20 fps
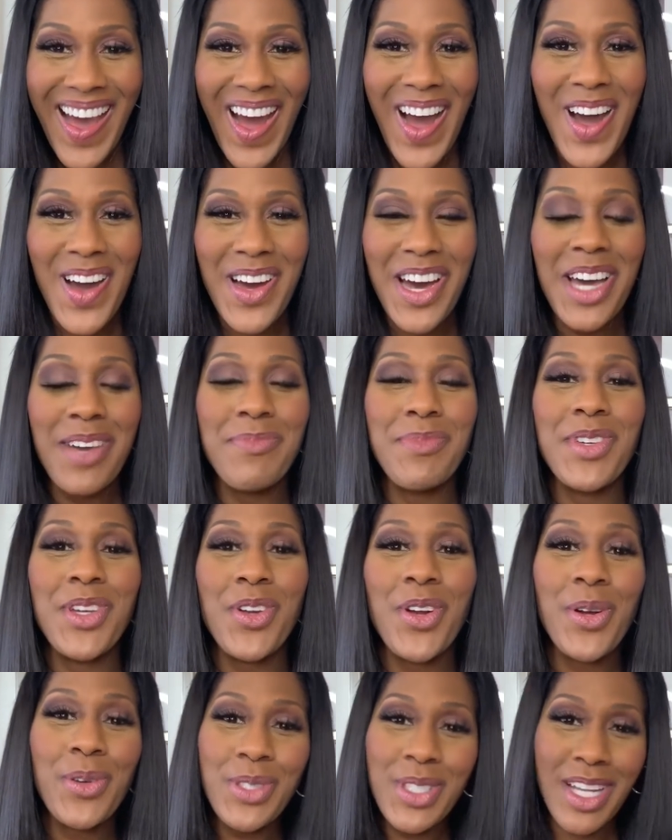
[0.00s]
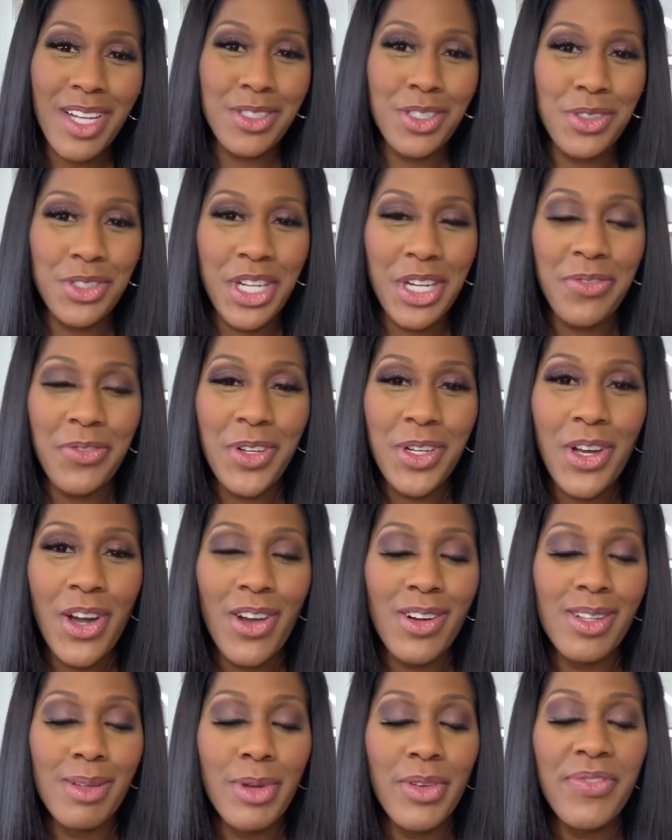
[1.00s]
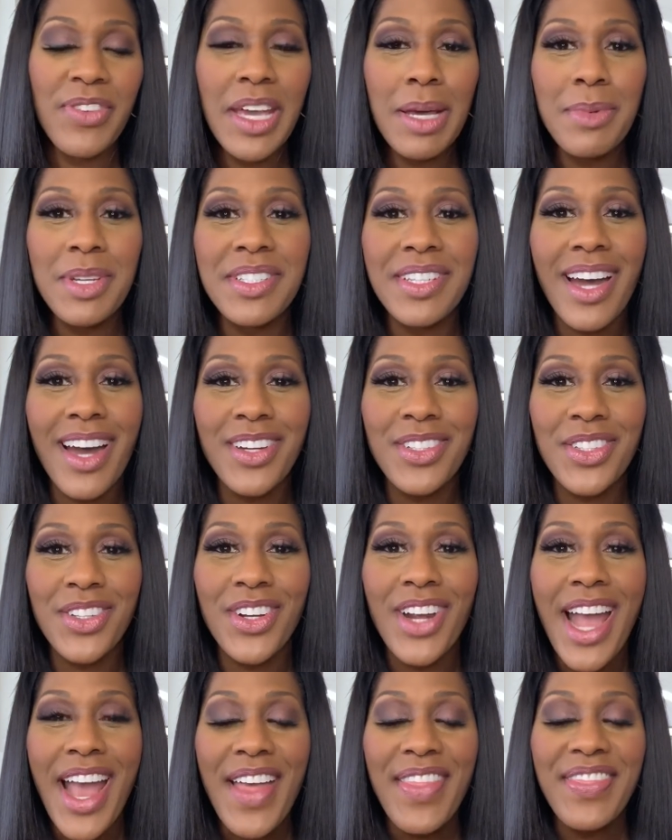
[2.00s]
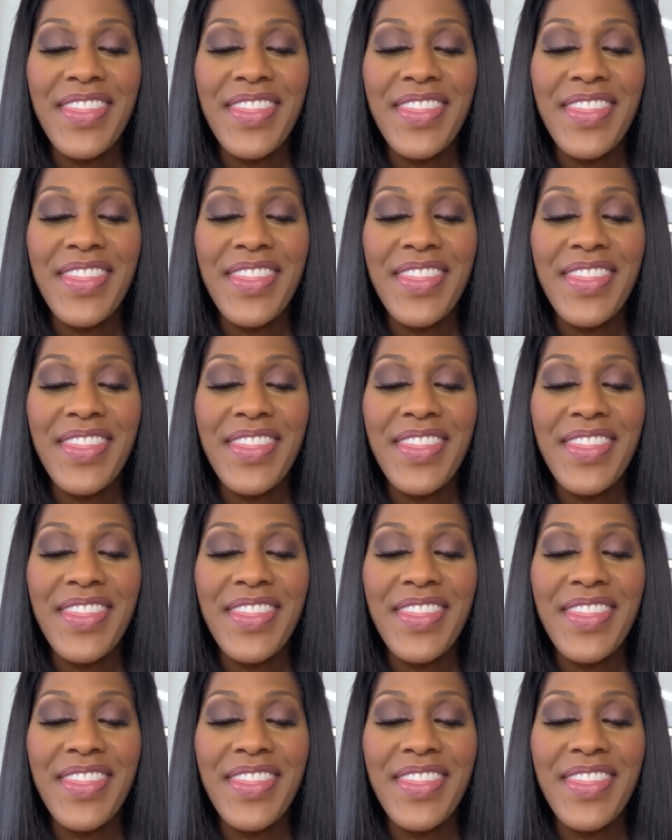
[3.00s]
Uh, I'm your host, Dr. Jennifer Caudle. I'm a family doctor.